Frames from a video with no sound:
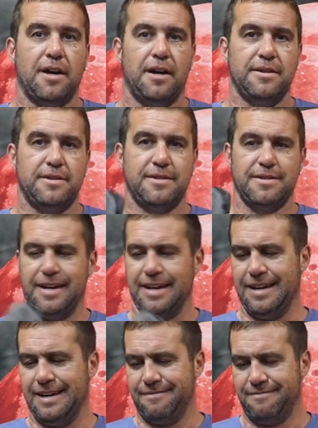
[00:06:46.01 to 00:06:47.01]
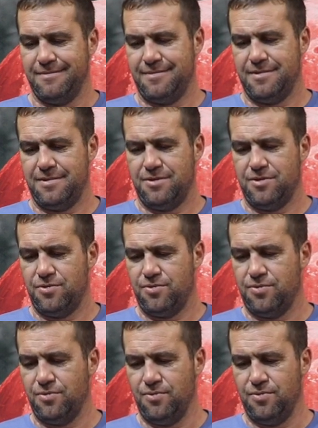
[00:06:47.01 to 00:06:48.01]
Uh, this is like a
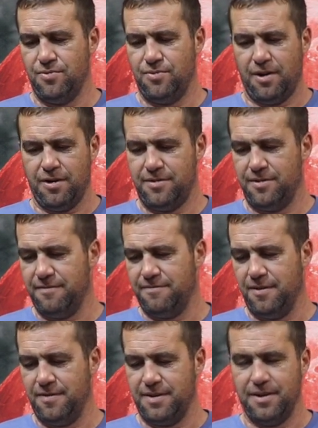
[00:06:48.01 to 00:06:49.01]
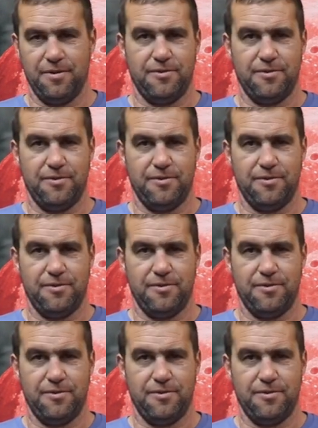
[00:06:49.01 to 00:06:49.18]
250